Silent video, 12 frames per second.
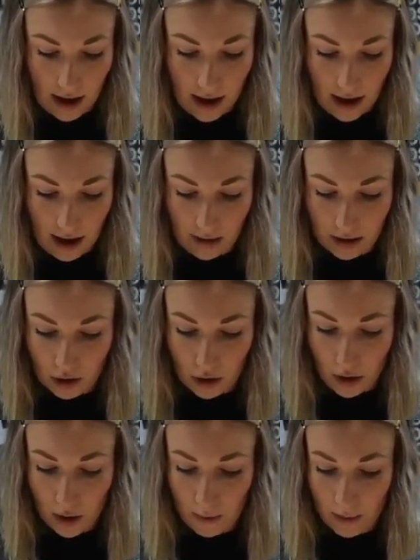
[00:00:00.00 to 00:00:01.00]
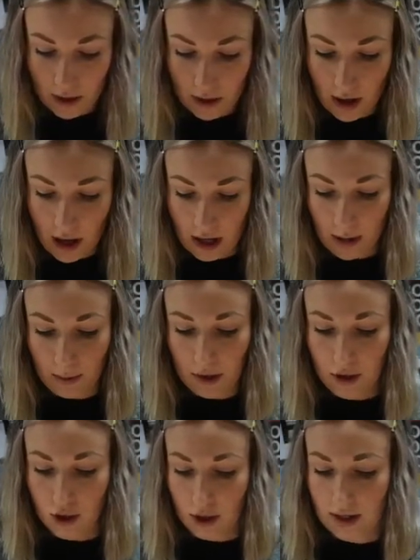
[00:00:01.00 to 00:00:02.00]
at the top, and I'm going
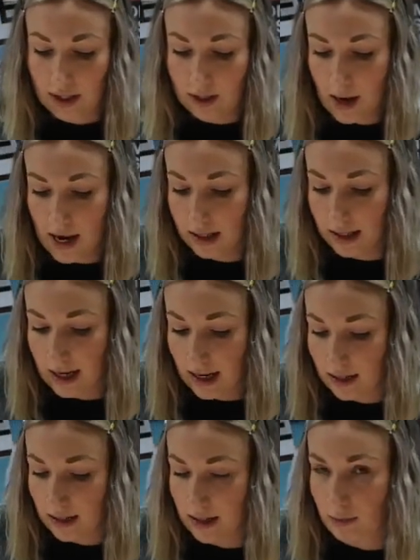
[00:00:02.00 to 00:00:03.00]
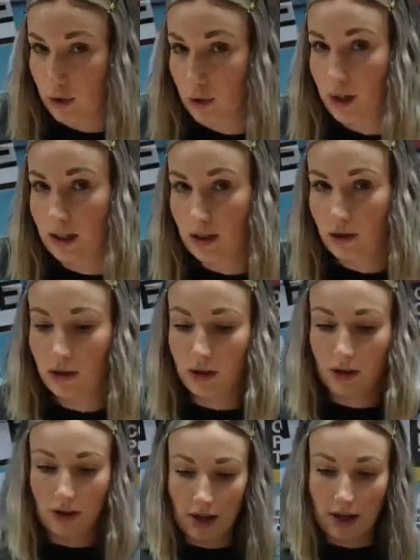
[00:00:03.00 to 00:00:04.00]
to try and space the letters in between those
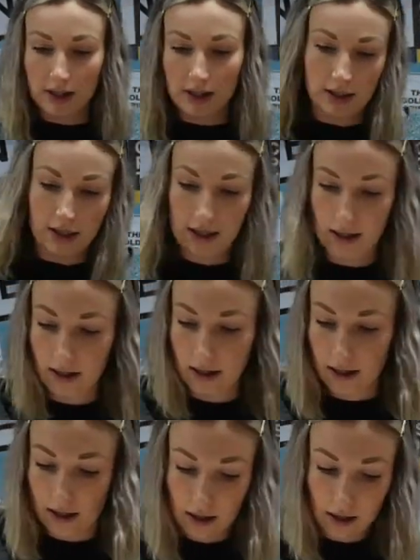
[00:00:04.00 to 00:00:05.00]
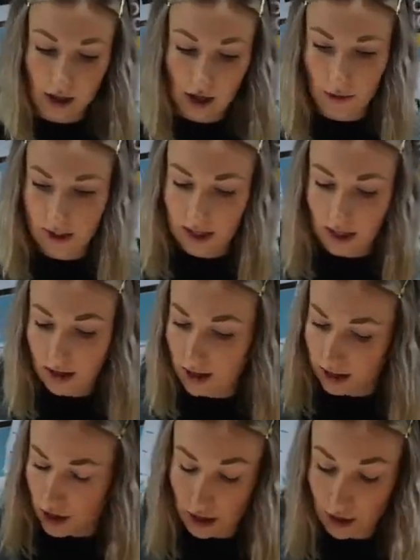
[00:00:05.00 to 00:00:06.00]
two lines. So it's
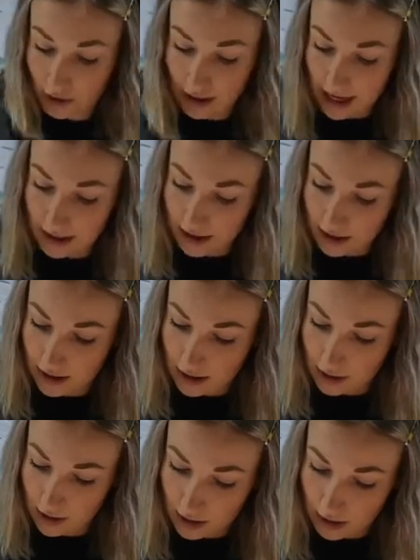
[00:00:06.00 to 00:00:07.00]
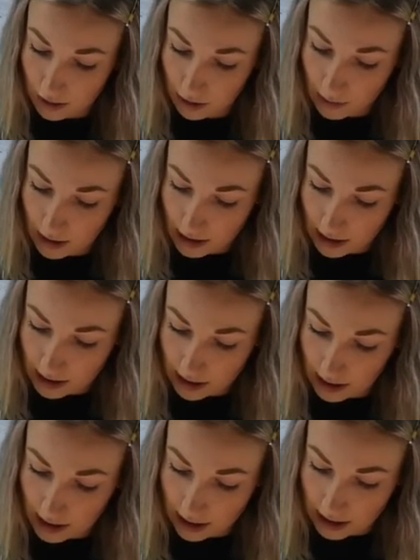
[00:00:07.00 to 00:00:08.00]
only 3 letters, so it should be nice and
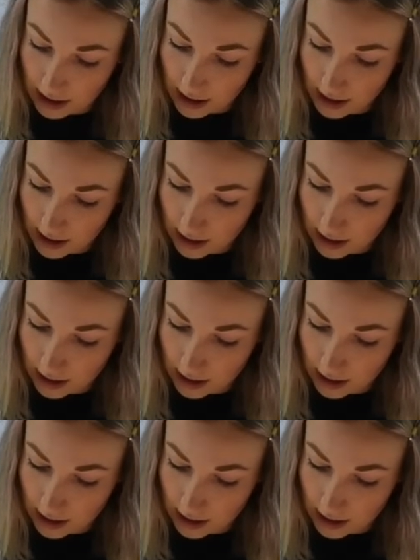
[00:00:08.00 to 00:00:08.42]
easy.